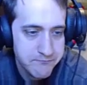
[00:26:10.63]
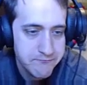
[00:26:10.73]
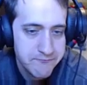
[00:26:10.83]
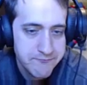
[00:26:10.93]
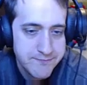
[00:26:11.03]

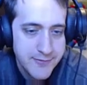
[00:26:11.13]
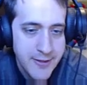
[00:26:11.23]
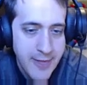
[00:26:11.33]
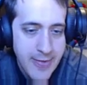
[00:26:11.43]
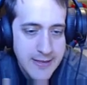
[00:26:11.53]

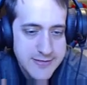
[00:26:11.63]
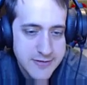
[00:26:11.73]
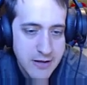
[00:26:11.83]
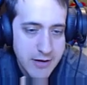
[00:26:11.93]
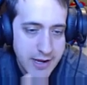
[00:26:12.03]

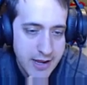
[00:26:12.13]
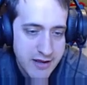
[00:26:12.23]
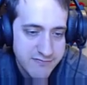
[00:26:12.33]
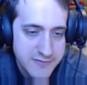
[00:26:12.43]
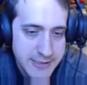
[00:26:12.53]
So now I
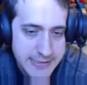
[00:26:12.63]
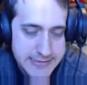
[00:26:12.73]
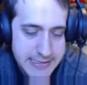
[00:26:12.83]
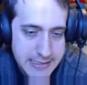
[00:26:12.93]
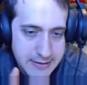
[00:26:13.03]
have
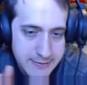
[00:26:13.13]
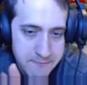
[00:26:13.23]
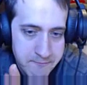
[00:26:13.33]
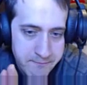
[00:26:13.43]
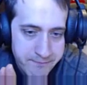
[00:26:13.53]

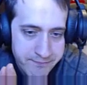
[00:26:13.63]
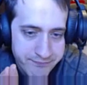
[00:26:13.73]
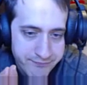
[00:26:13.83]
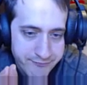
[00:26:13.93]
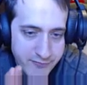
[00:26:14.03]
19
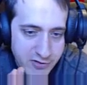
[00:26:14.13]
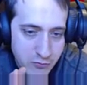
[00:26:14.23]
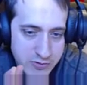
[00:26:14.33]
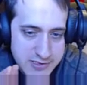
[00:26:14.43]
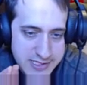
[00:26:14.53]

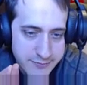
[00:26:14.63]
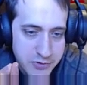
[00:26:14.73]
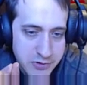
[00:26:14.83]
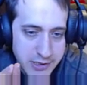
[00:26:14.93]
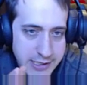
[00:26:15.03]
with a
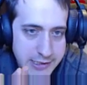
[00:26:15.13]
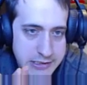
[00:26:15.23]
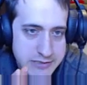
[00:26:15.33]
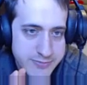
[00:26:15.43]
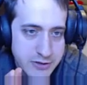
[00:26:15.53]
temple and an
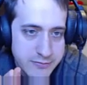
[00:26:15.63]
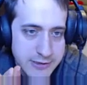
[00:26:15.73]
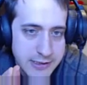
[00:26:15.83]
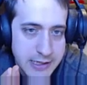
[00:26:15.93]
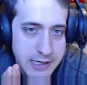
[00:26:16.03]

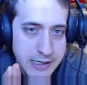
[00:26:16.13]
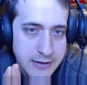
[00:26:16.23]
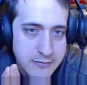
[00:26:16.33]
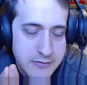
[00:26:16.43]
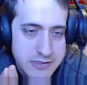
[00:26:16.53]
experiment in
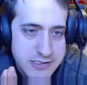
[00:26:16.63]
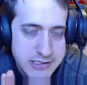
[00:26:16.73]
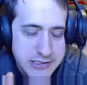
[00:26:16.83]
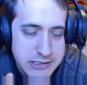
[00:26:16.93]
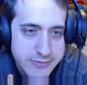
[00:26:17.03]
hand. There's
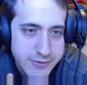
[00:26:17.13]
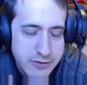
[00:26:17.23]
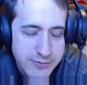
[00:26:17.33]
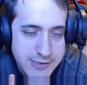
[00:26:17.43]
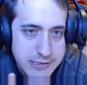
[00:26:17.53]
6
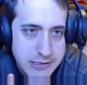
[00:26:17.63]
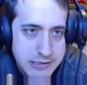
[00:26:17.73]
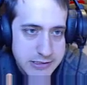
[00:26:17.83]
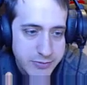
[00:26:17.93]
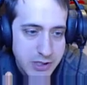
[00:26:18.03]
experiments in
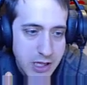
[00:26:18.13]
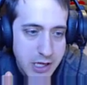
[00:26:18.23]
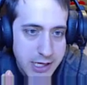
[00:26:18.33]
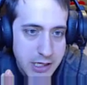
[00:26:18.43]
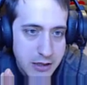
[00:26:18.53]
the
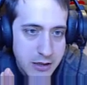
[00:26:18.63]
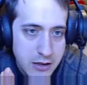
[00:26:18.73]
supply.